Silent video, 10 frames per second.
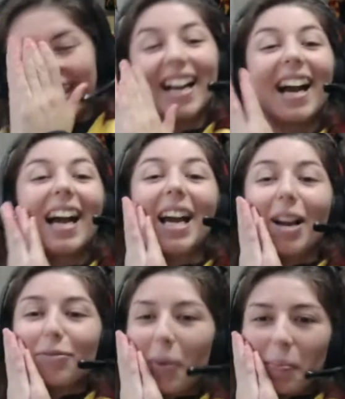I
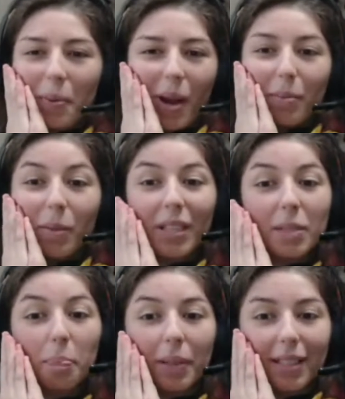have a problem with
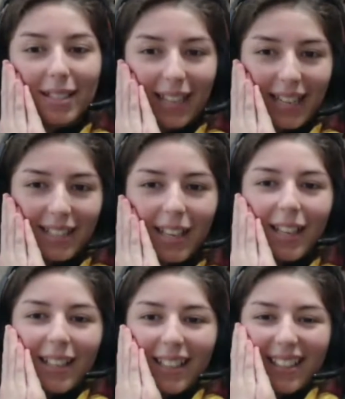pudding.
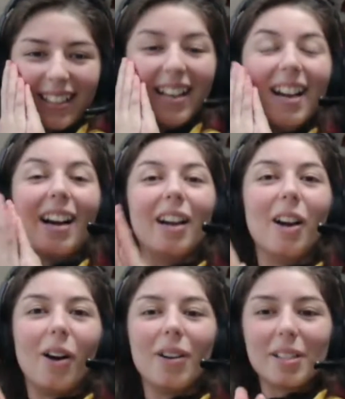I
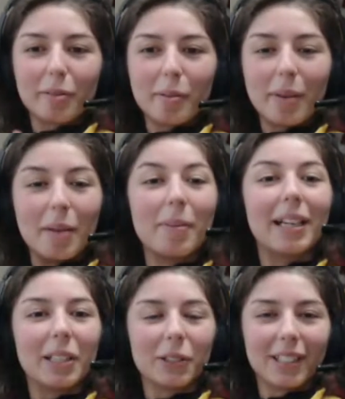always remember
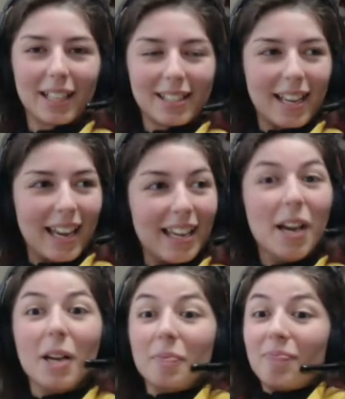Luna saying,
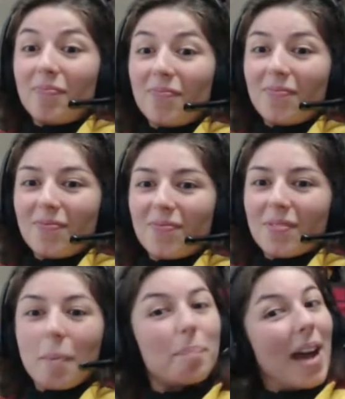
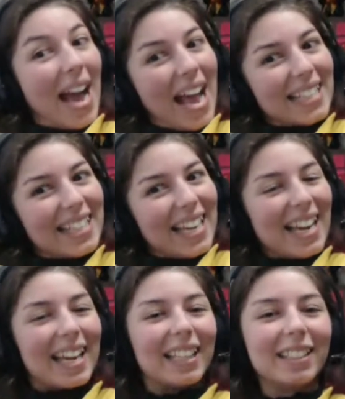
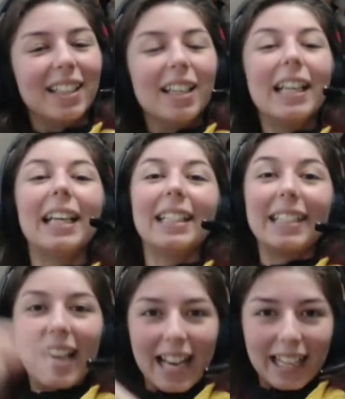pudding. And
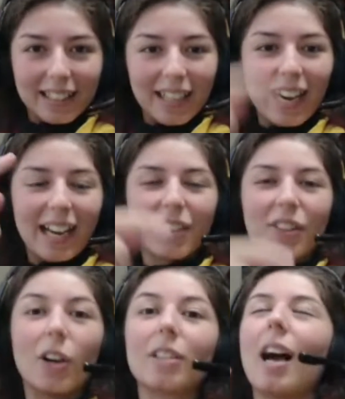then I
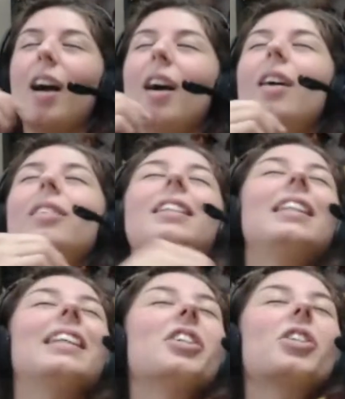thought,
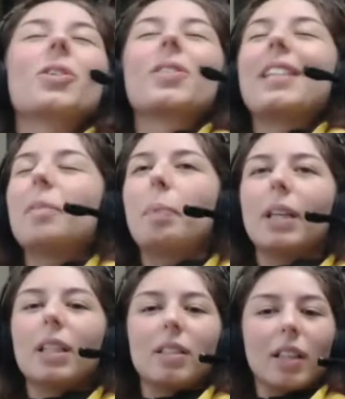delicious, that
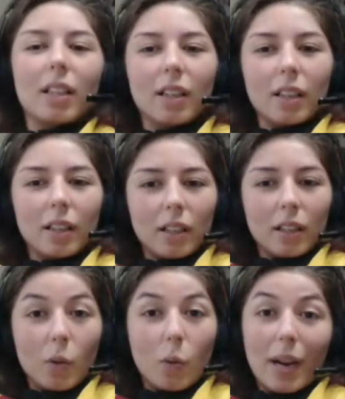pudding.
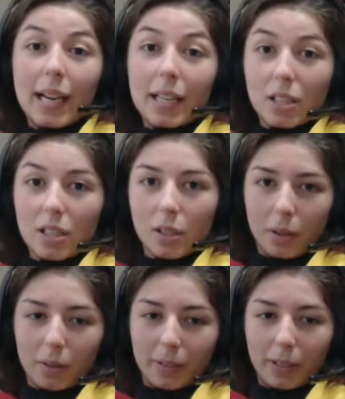When I
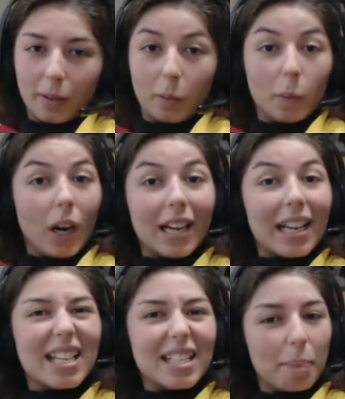discover what
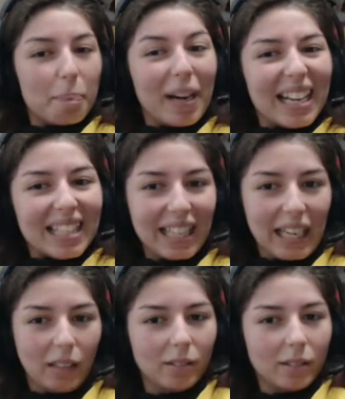is a
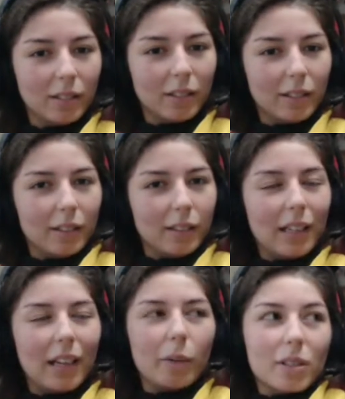pudding,
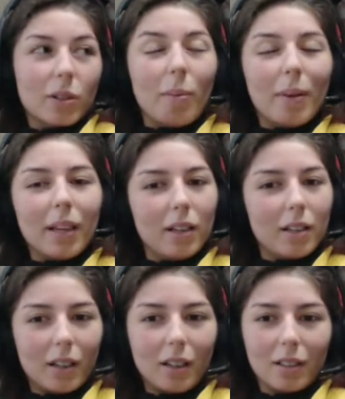I was, oh my
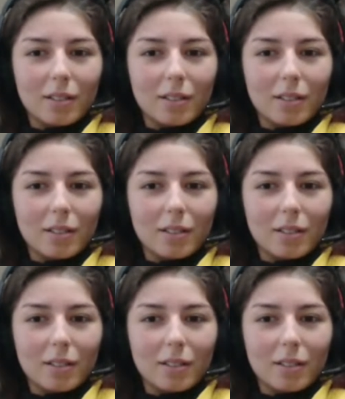God,